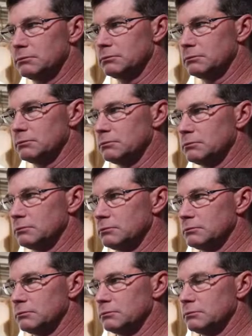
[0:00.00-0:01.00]

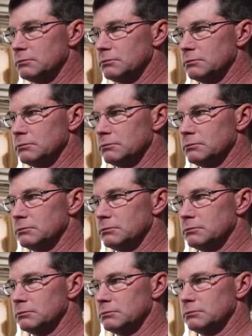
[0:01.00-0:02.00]

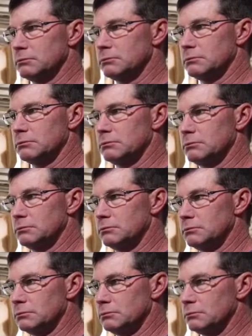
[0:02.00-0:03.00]

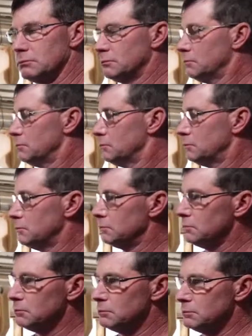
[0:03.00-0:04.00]

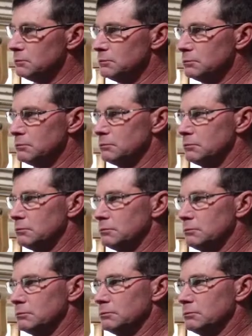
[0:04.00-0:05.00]
(silent)